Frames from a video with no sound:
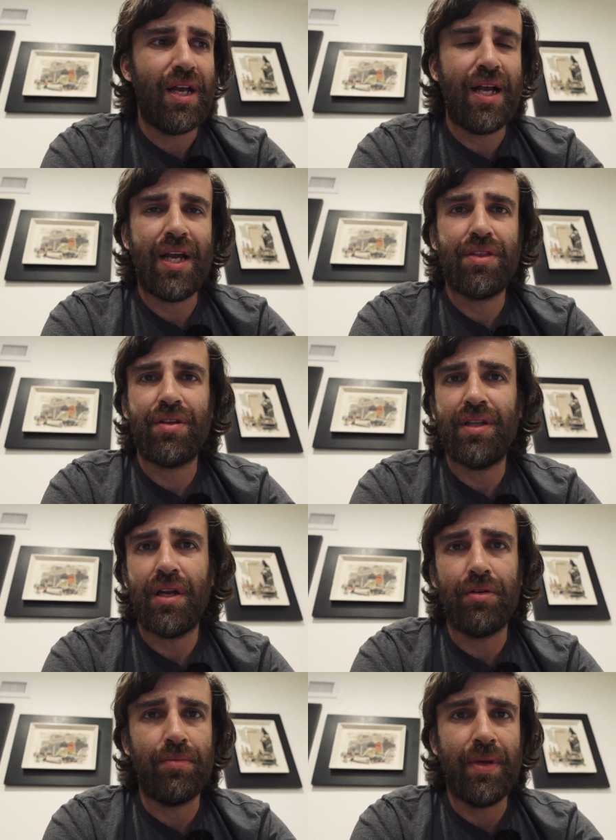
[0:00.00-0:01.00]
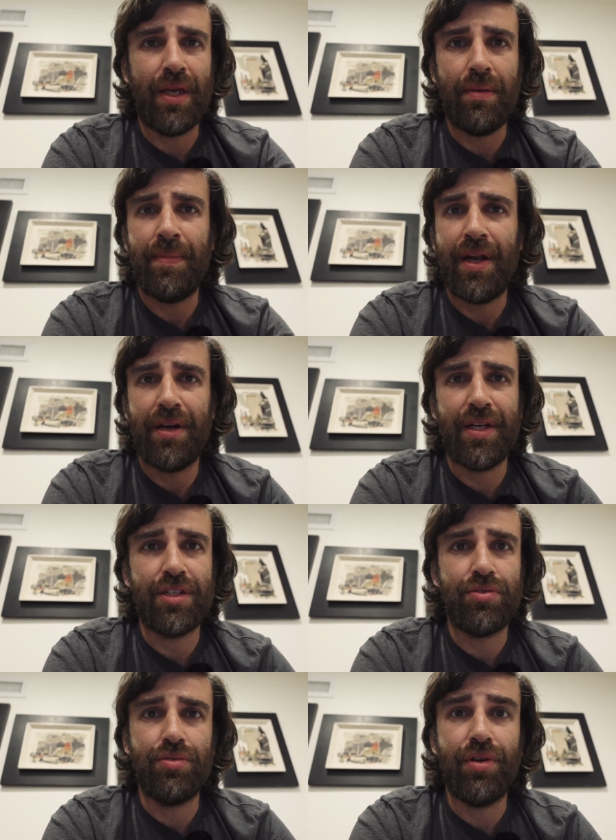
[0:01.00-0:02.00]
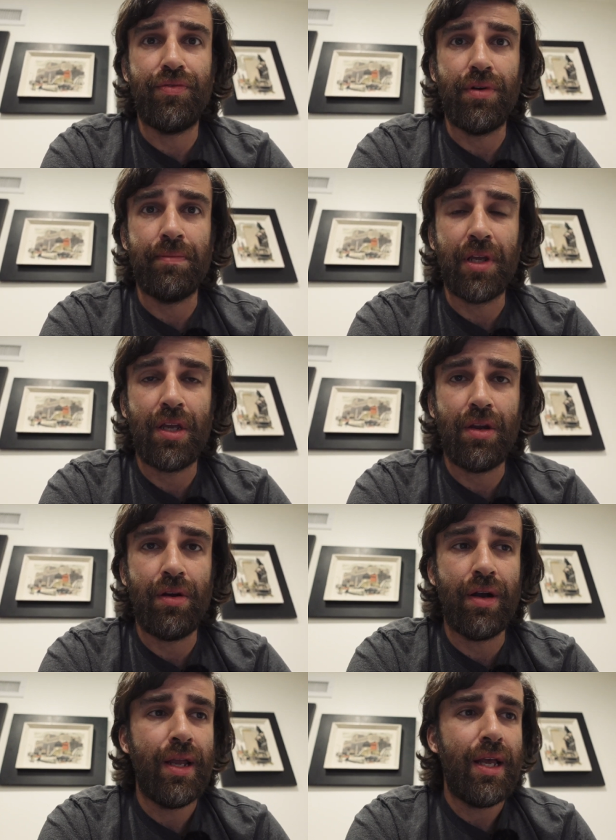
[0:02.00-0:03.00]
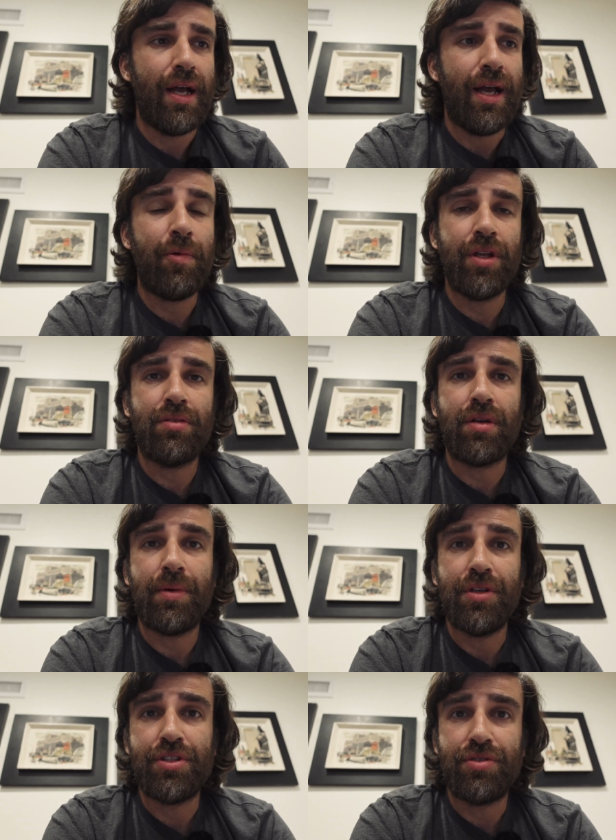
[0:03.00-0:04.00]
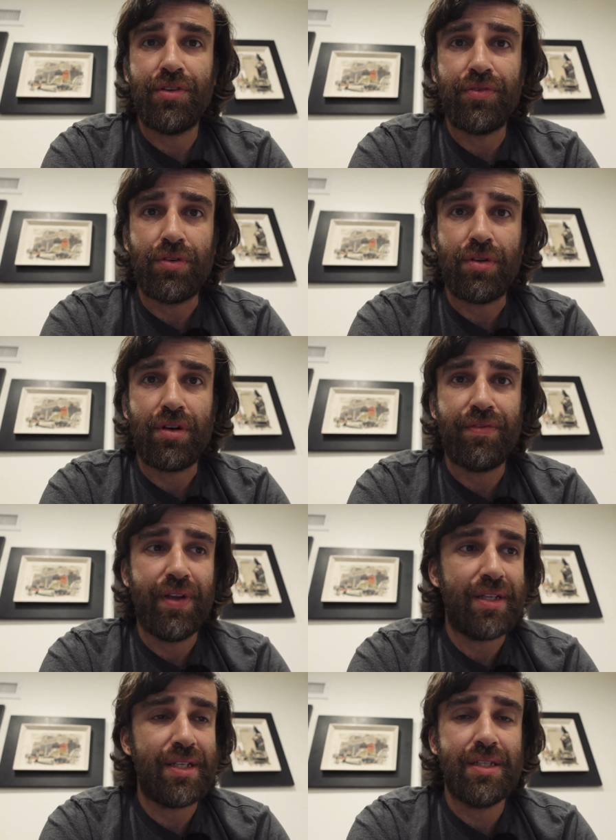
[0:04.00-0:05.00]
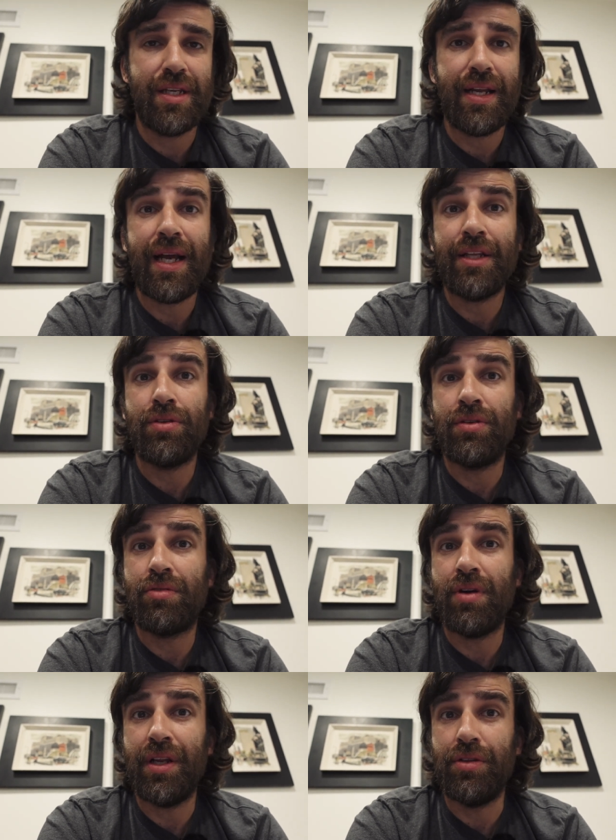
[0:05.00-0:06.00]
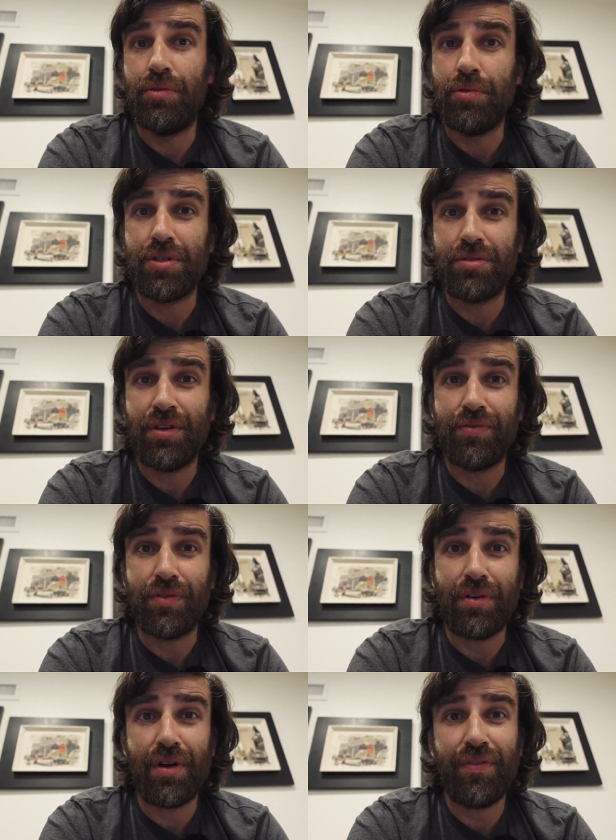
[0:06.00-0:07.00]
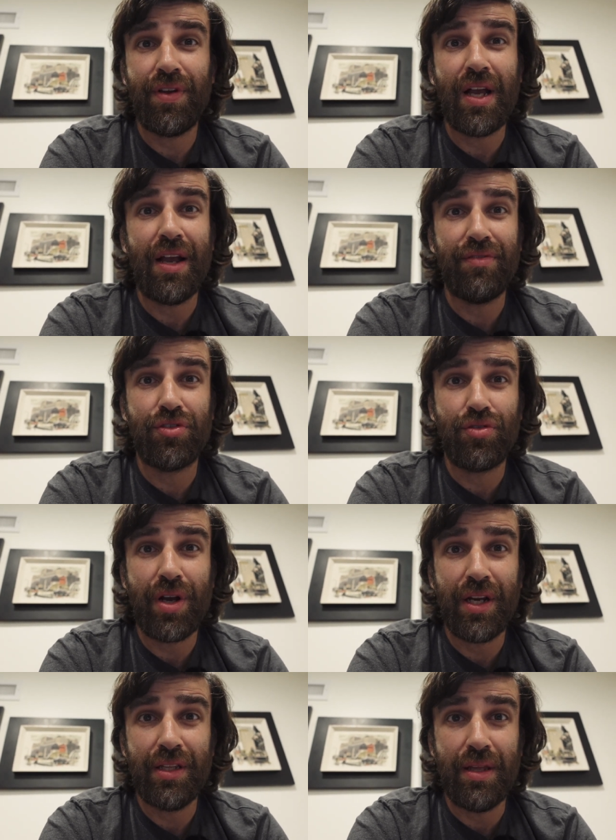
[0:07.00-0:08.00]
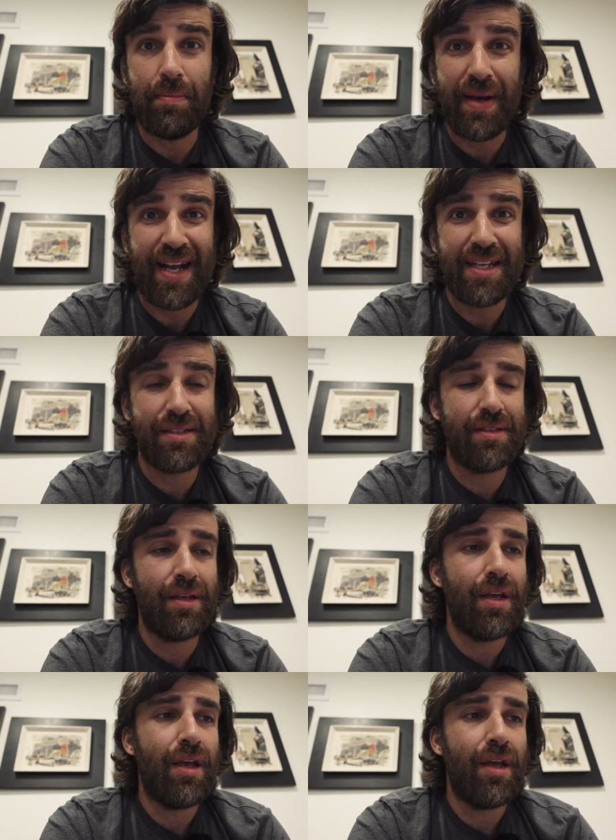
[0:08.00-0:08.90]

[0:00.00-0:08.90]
and I thought that it would be better just to do it from here. I wanted to talk about street photography. As I said, I don't really do street photography. I've tried in the past,